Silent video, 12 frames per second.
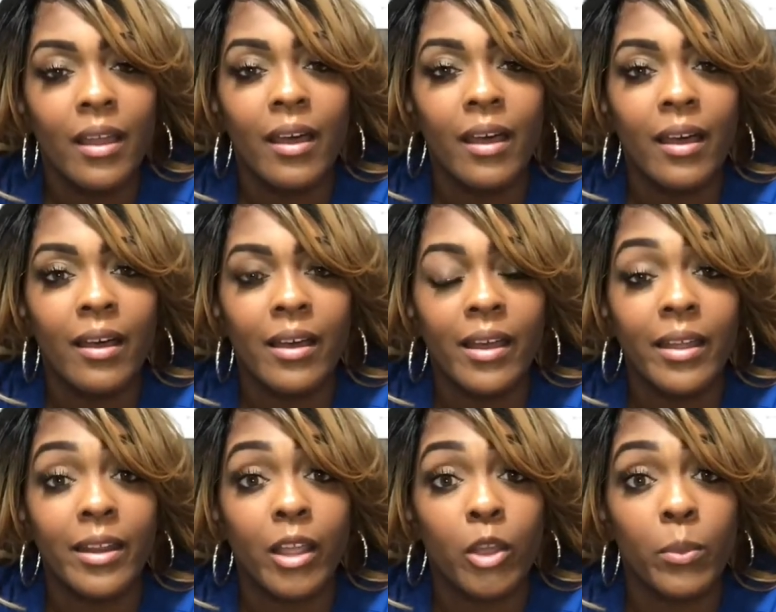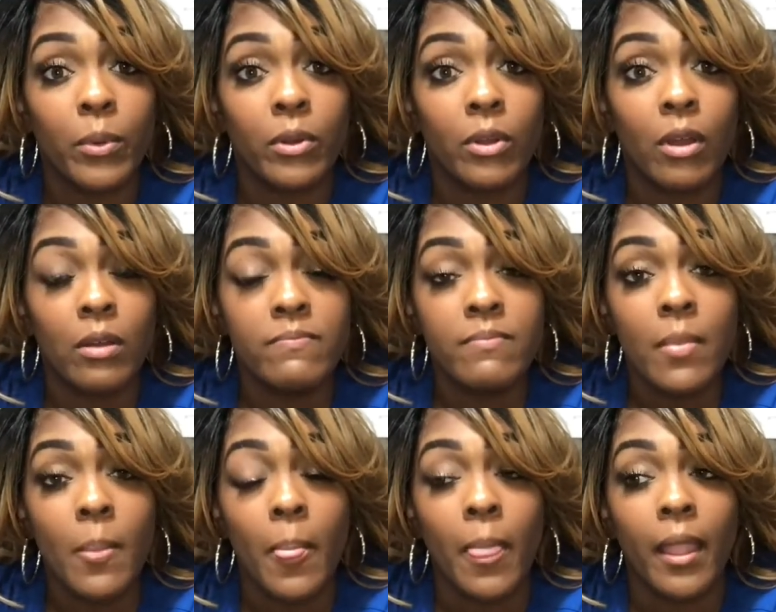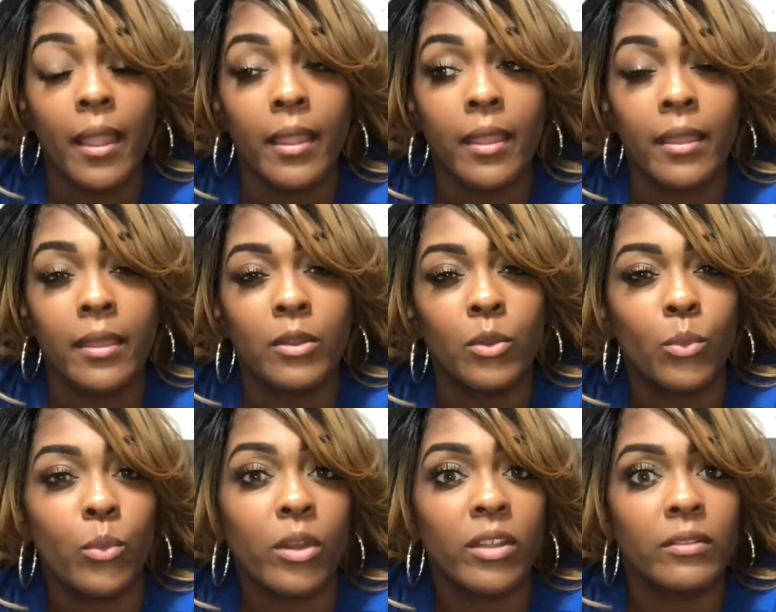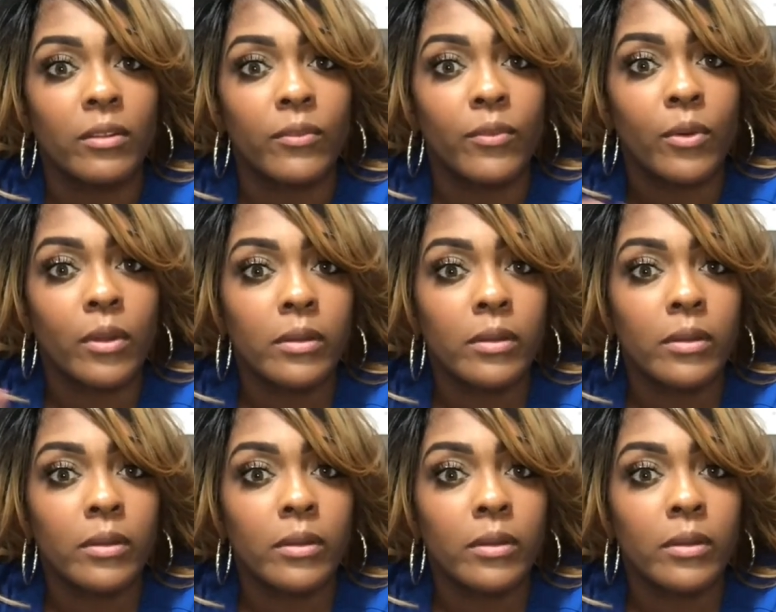an echo protocol and what you look for.